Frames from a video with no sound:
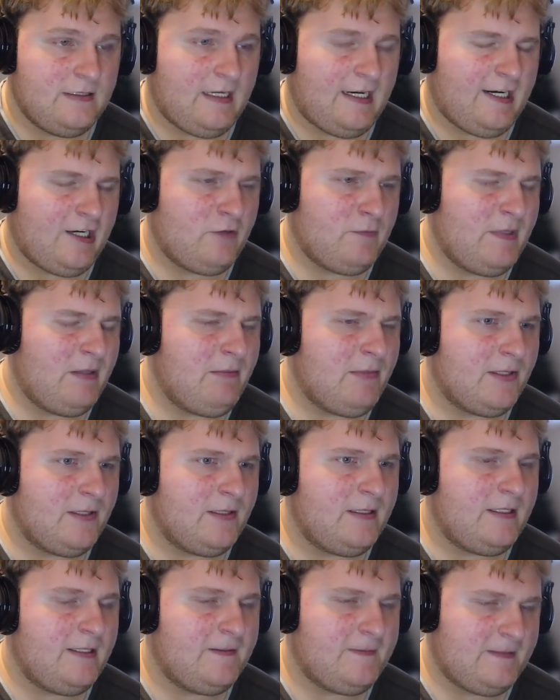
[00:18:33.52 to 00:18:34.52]
I remember
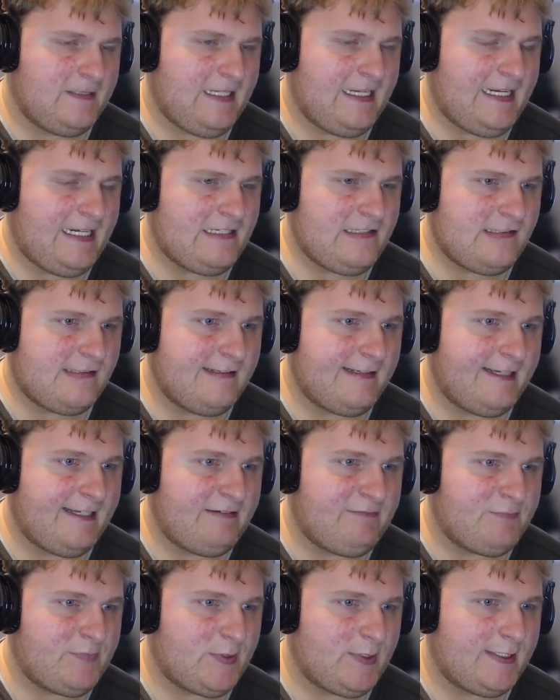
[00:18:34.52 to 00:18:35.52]
in the last
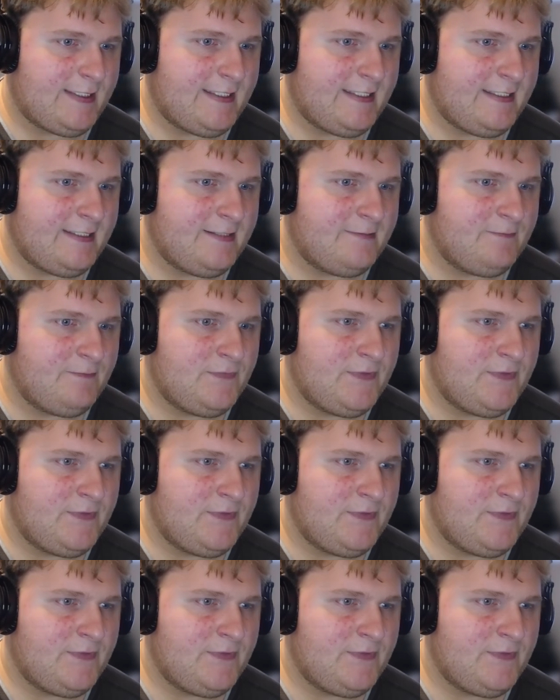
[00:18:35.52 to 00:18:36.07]
gameplay